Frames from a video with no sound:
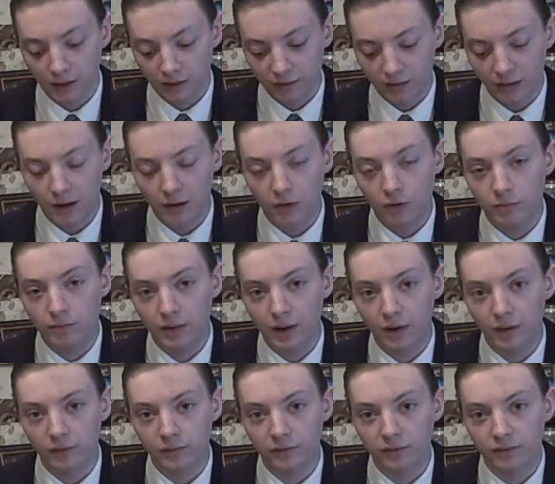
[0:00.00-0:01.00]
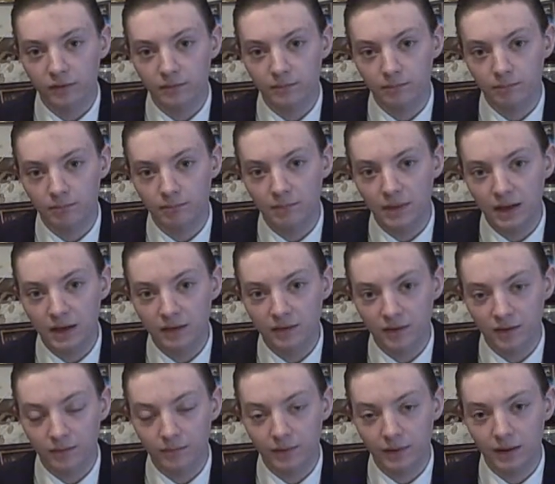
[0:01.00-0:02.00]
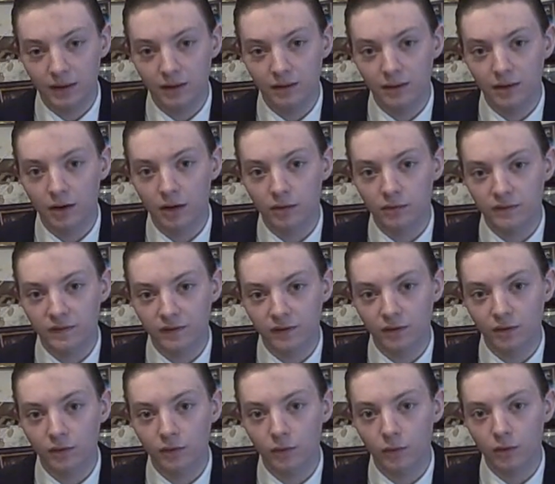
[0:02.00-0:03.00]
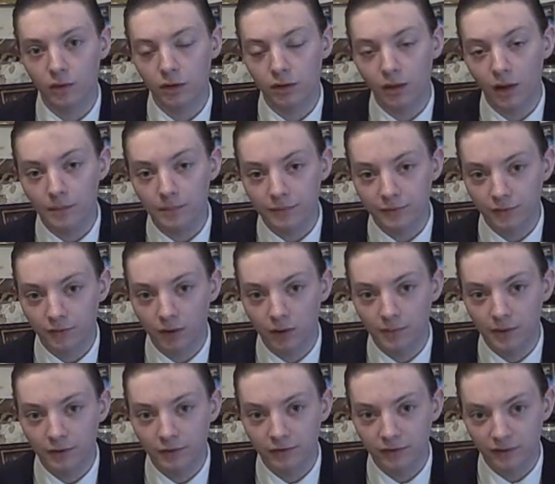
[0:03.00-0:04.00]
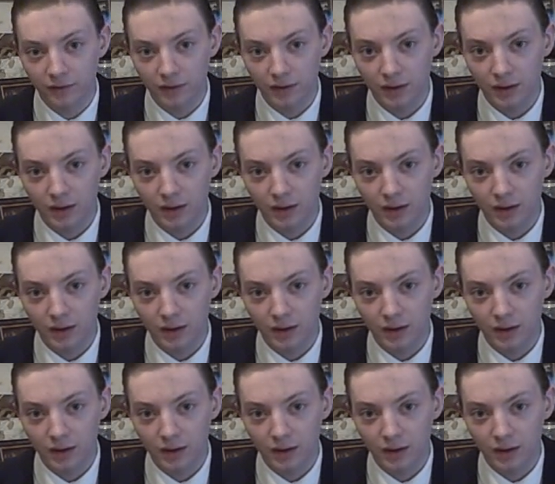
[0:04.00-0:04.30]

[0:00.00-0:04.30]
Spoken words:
Taco Bell's meat can be, you know, just in little clumps almost.